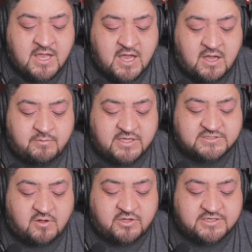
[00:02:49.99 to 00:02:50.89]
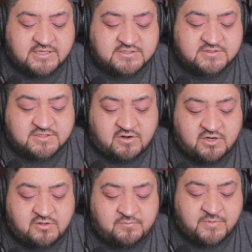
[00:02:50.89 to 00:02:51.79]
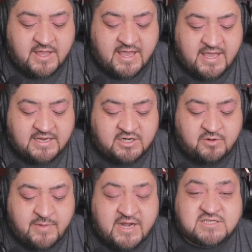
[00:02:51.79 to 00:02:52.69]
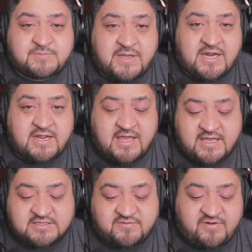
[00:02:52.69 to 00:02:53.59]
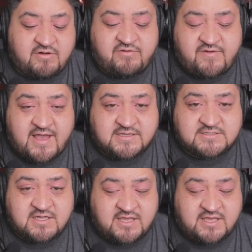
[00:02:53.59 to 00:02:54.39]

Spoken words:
It's called a Dusk of Sorrow, and her mana speed is very fast.